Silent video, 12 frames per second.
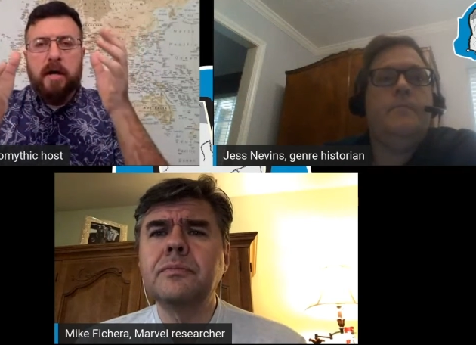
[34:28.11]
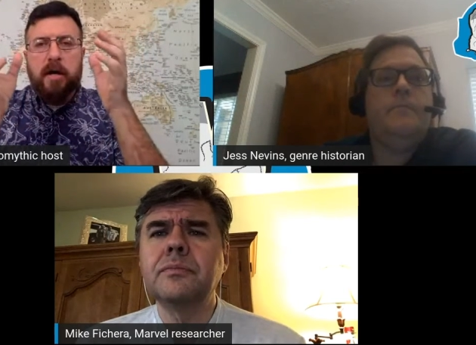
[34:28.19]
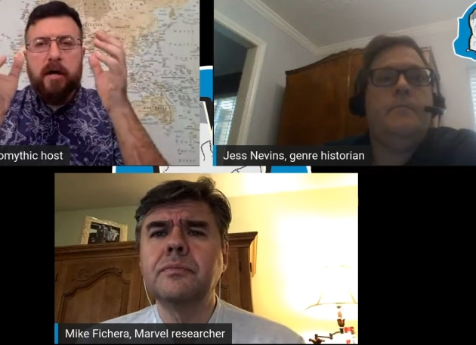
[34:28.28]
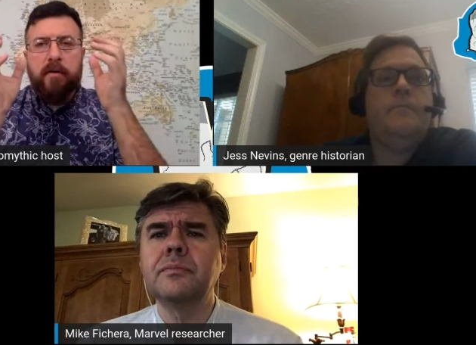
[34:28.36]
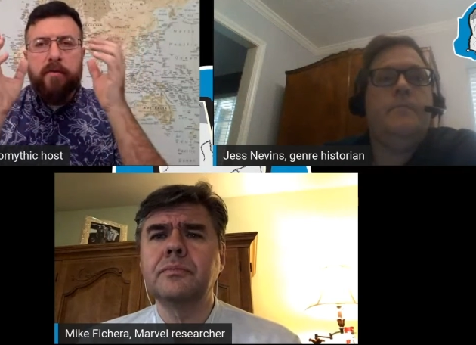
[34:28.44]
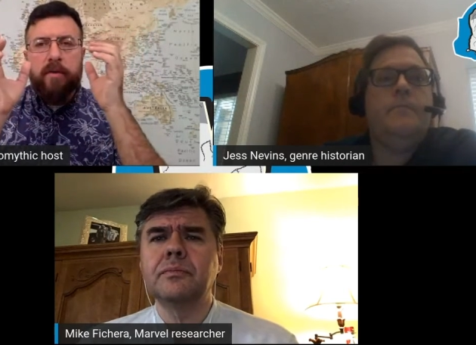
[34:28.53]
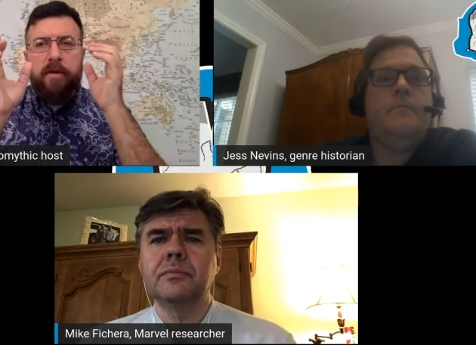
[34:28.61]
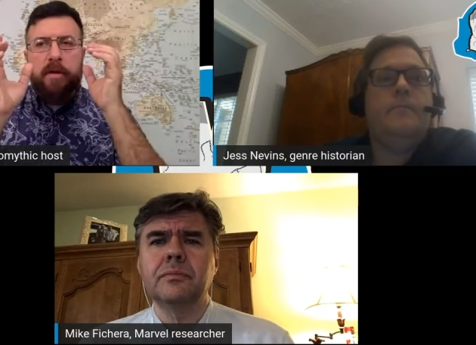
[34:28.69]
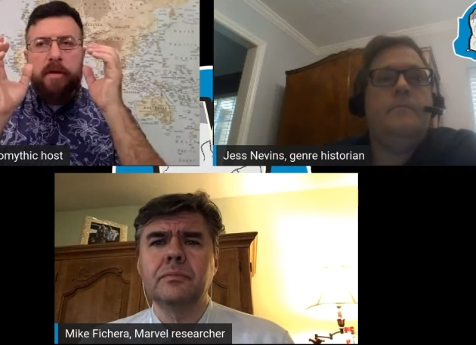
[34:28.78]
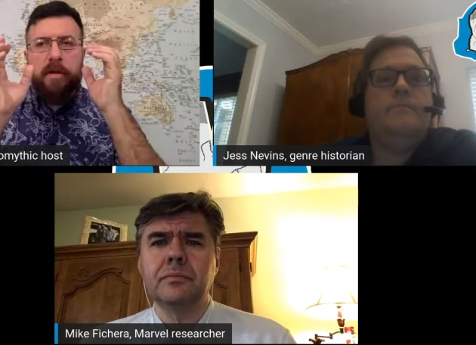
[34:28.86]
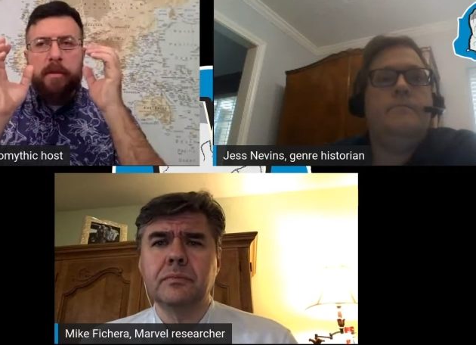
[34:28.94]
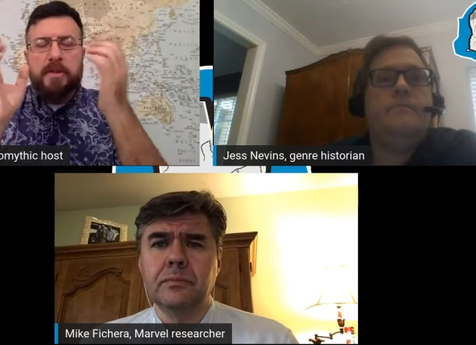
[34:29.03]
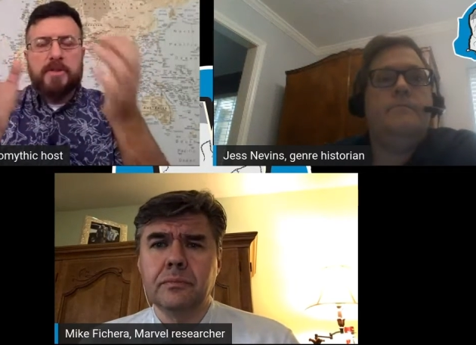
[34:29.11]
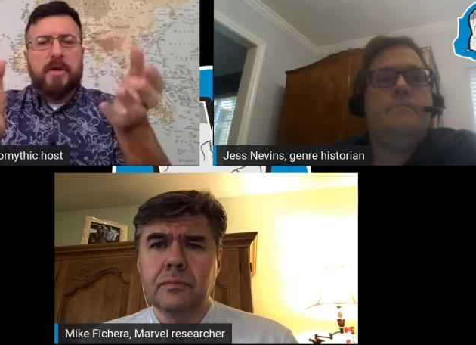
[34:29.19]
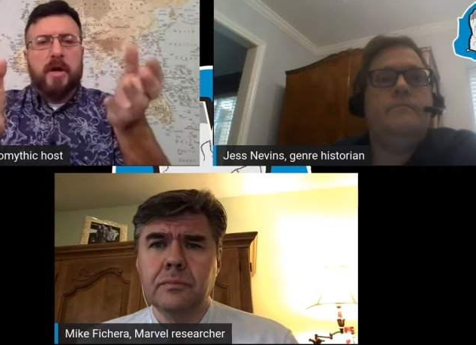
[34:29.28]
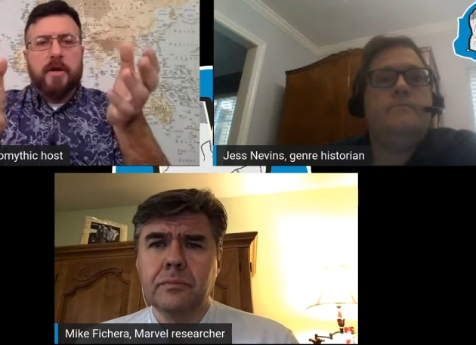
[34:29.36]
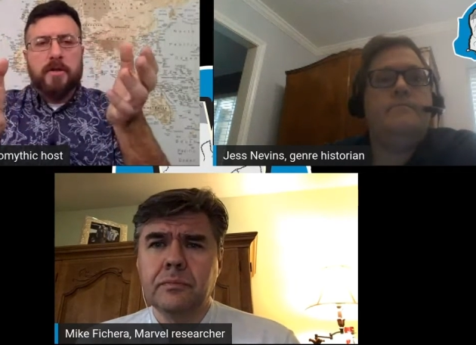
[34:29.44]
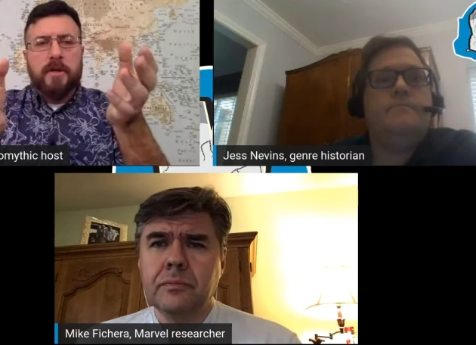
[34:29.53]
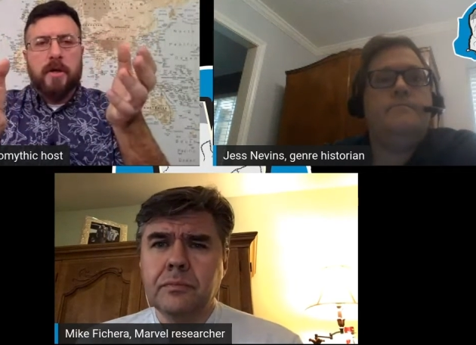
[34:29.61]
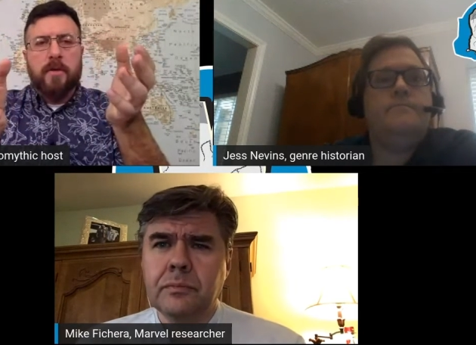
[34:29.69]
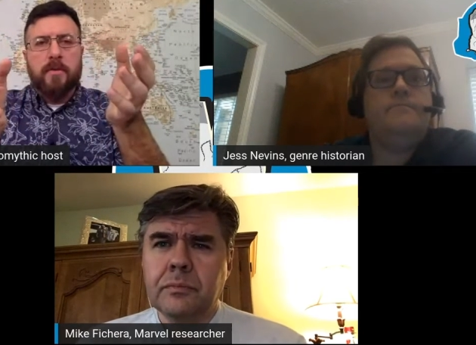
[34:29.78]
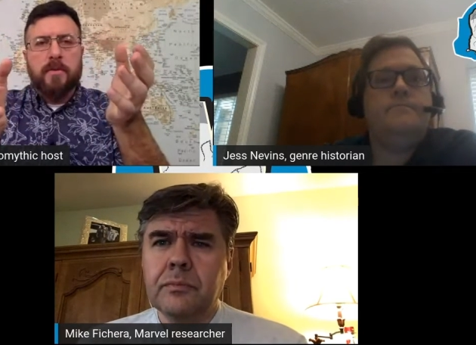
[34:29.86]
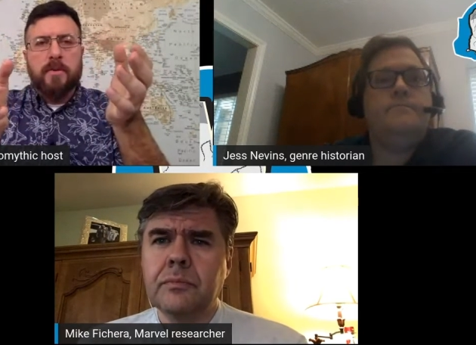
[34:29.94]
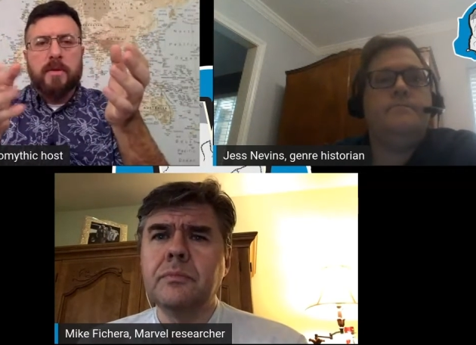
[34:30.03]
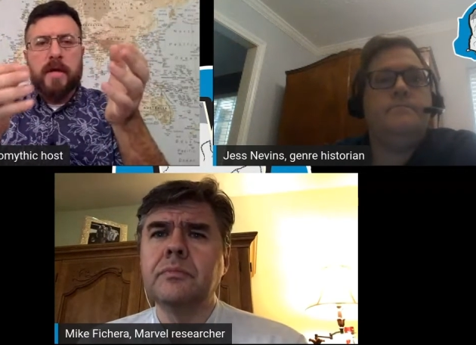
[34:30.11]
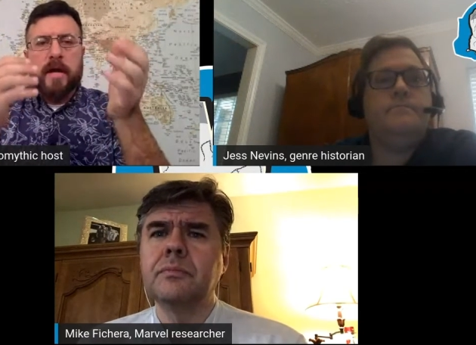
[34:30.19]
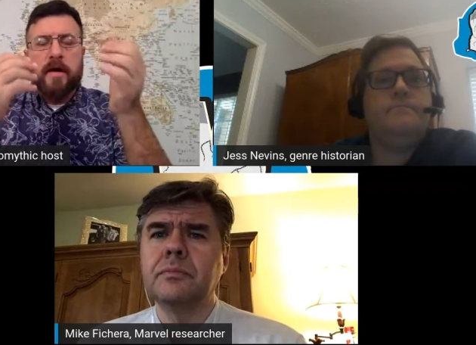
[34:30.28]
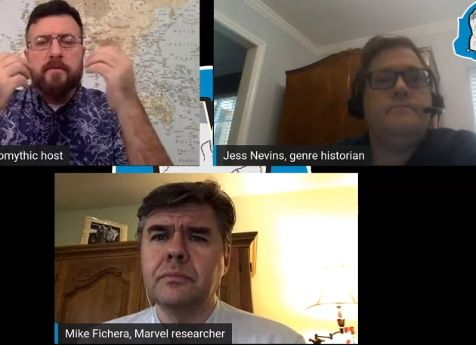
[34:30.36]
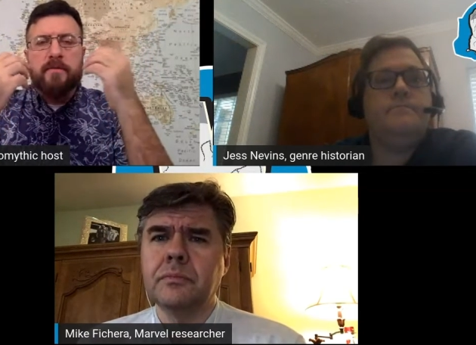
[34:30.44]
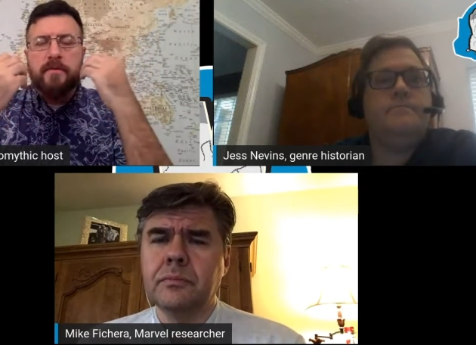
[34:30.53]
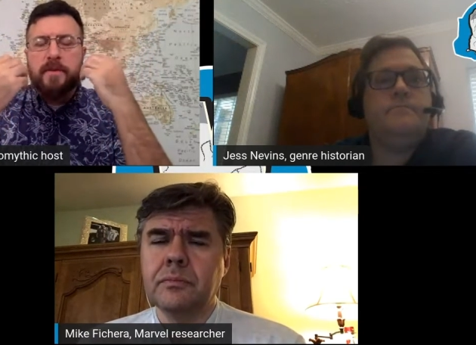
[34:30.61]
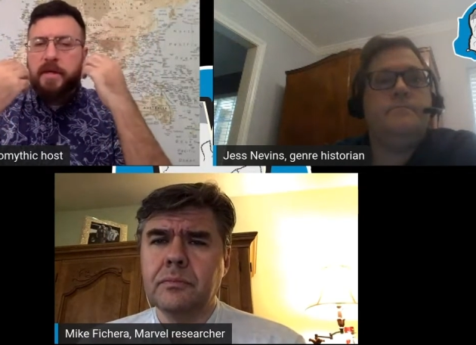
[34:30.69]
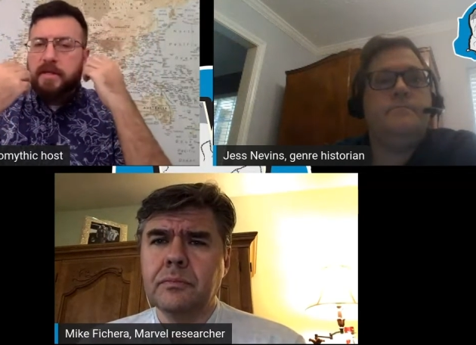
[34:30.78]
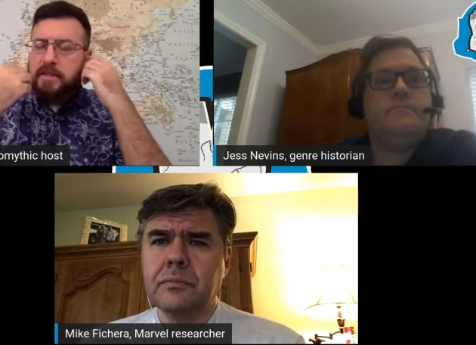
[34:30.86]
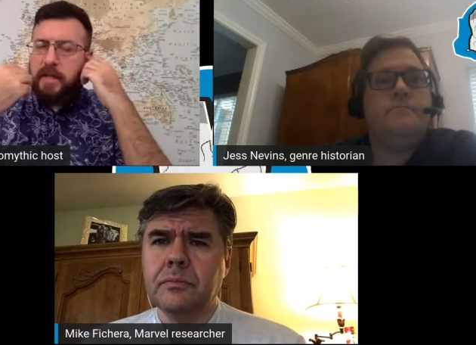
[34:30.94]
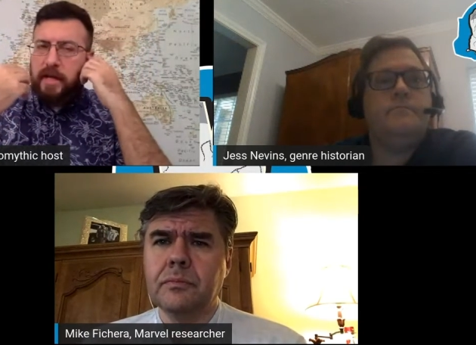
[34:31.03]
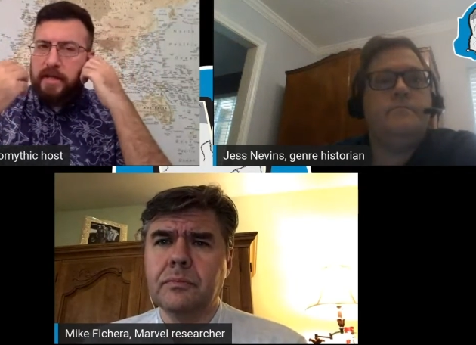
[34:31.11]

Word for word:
Speaker 1: uh, in a much darker tone. You would have things